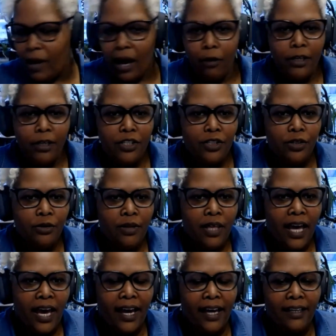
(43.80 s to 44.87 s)
while we do
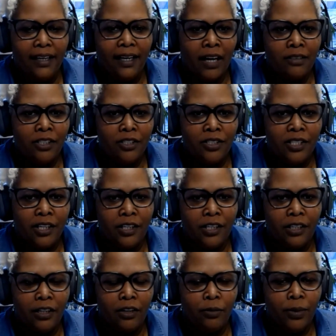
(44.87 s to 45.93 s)
that, I'll just tell
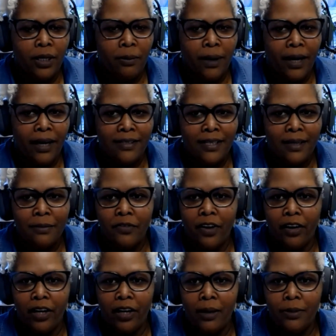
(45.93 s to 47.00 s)
you a little bit about some of
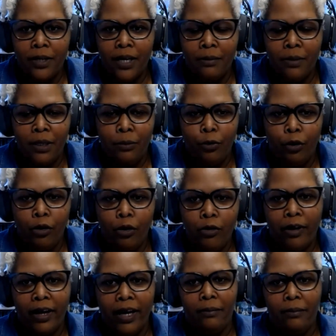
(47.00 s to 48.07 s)
our upcoming
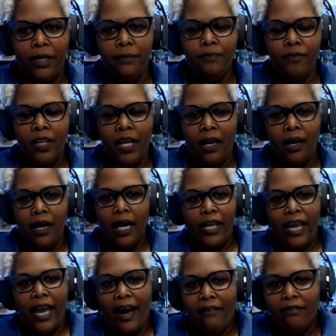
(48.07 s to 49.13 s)
programming.
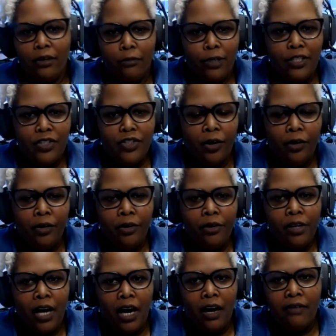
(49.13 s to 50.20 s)
We have the
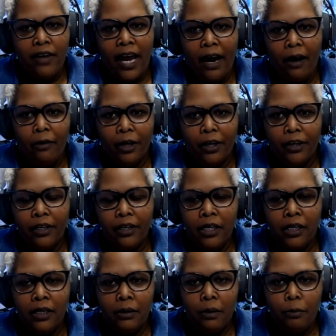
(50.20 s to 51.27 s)
return of our
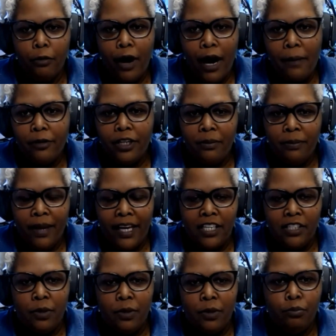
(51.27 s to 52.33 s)
property
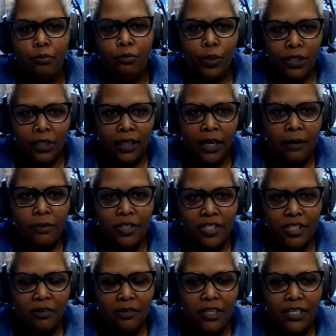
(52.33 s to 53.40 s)
management book club
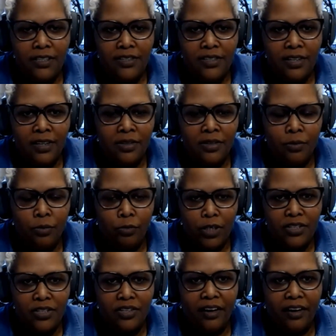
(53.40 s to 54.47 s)
series
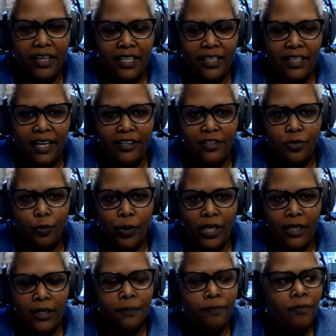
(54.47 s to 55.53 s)
restarting next
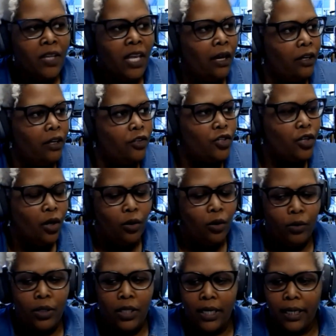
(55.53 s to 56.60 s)
week.
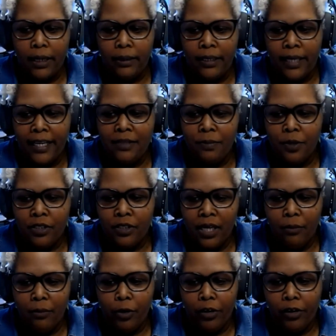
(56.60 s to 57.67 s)
So the next book
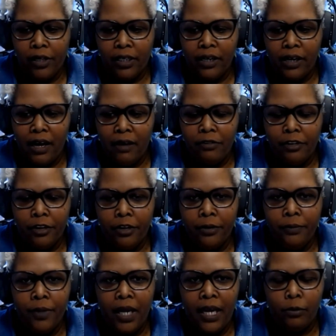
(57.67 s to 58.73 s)
that we're going to
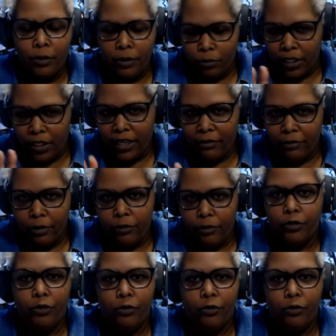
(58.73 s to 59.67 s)
cover, we cover it for